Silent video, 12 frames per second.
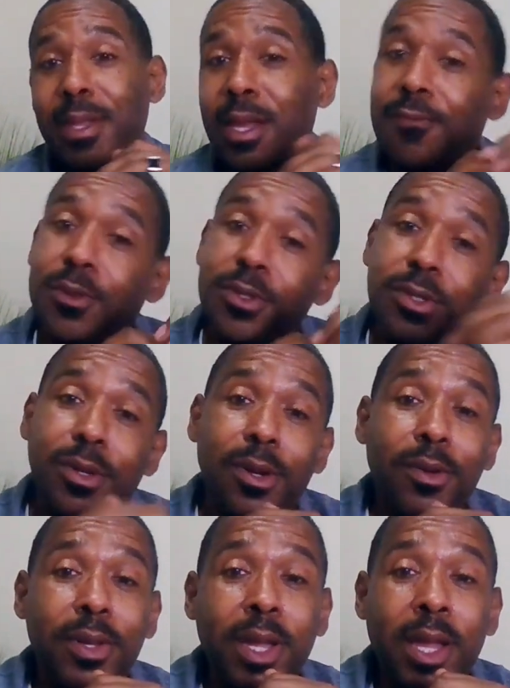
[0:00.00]
I feel
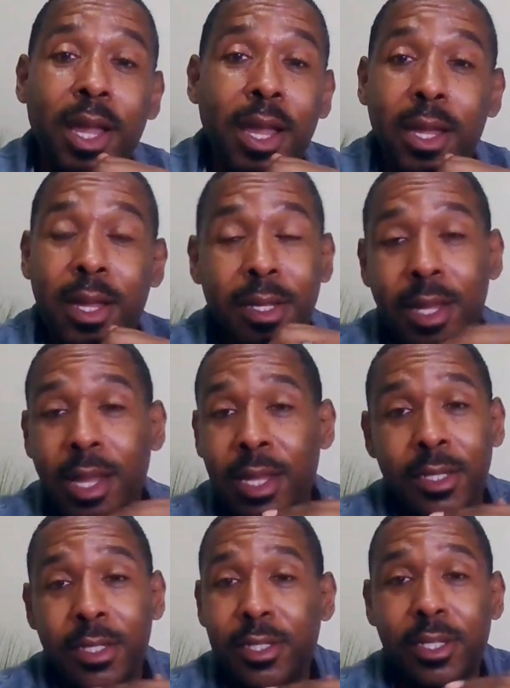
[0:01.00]
sorry.
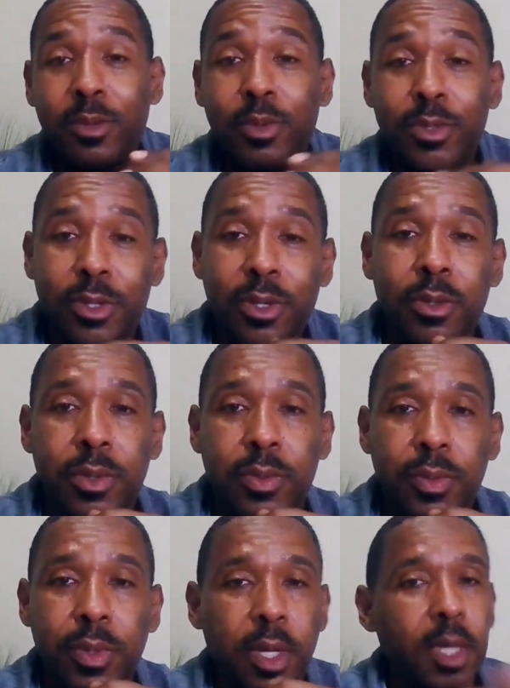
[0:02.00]
I understand what you're going
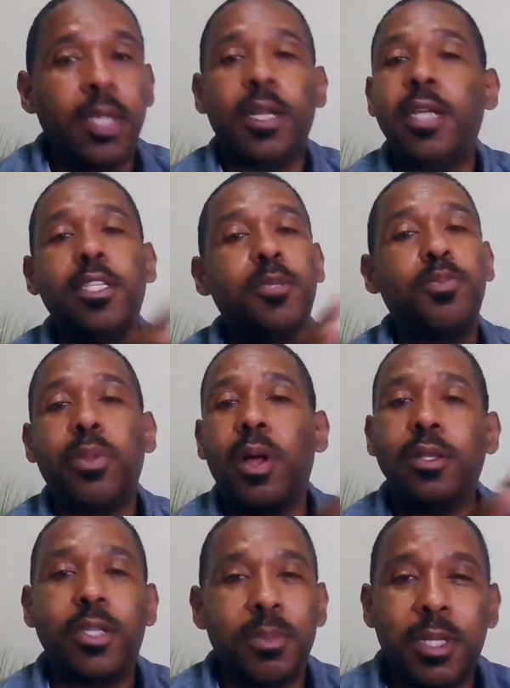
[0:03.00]
through," and I just
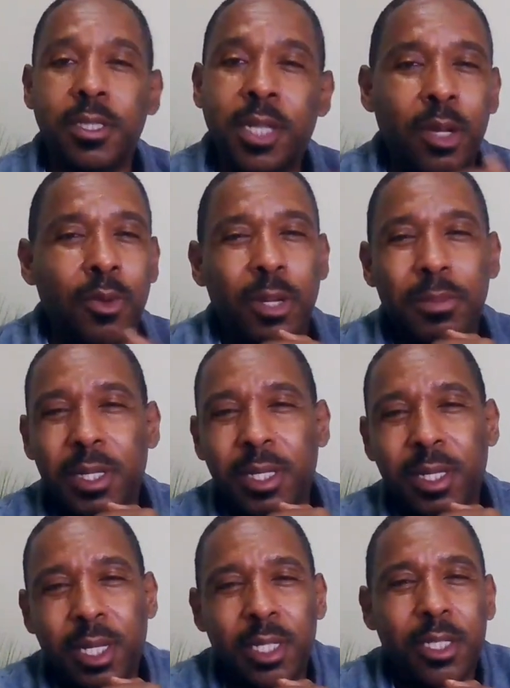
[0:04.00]
blocked it because I didn't want to be
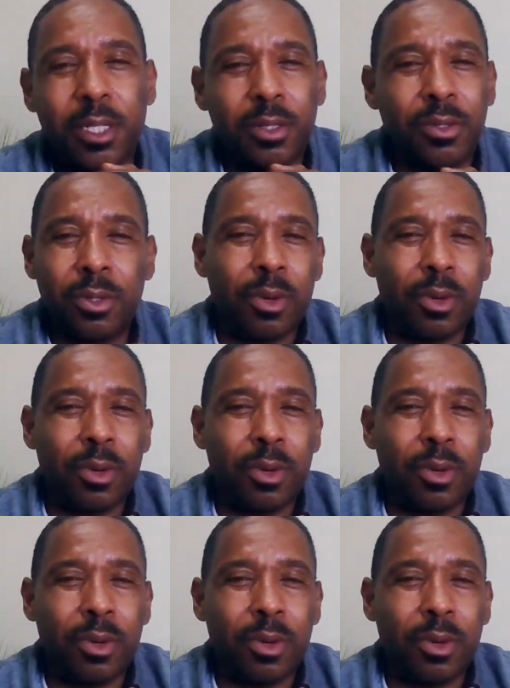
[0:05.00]
continue